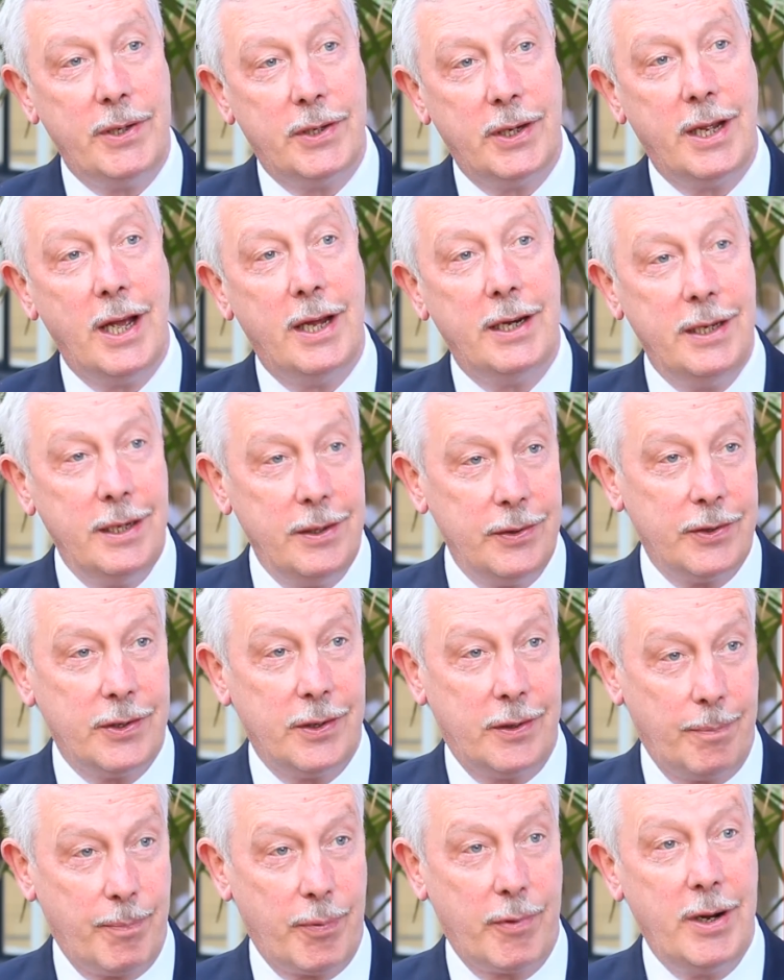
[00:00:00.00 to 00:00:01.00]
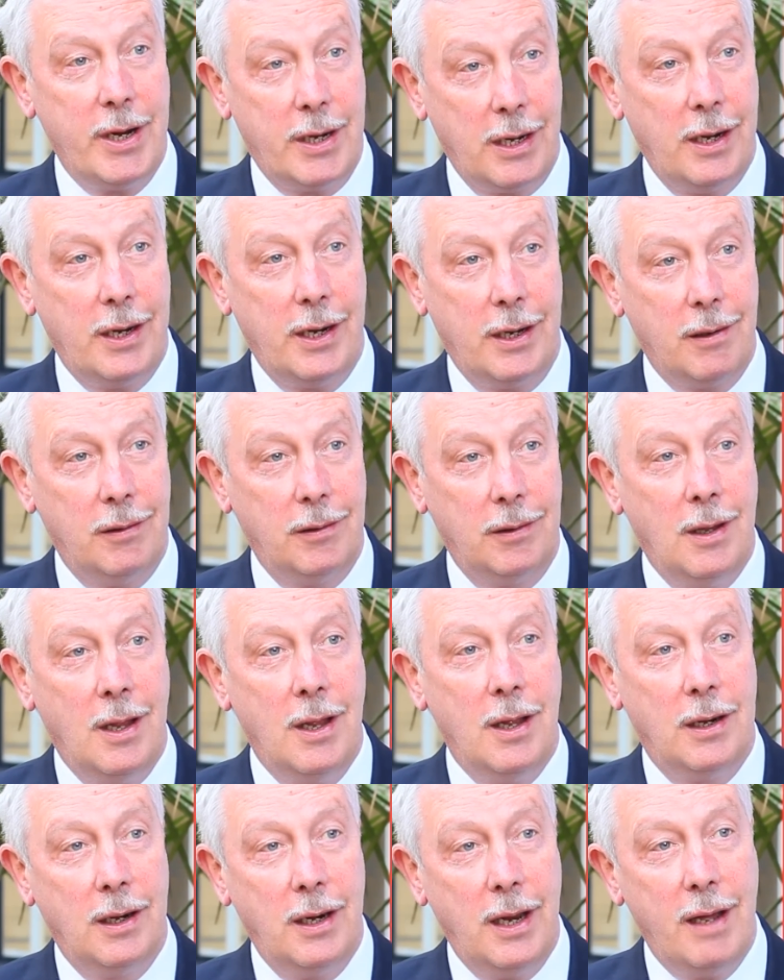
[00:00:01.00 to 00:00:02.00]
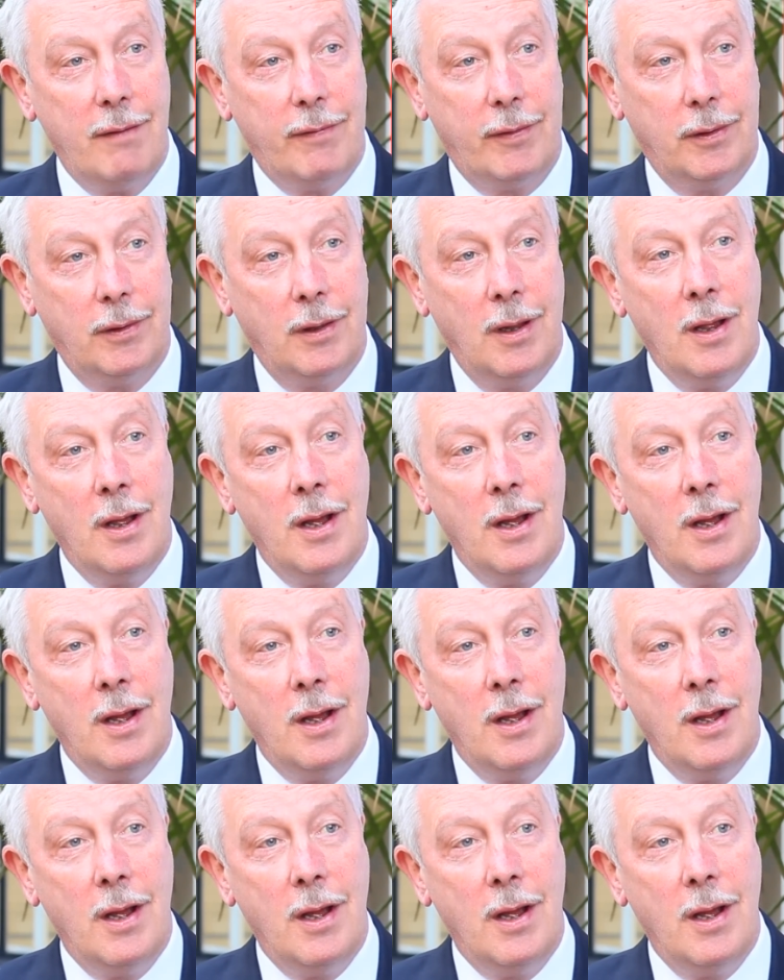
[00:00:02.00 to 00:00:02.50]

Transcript: to get into the preclinical level.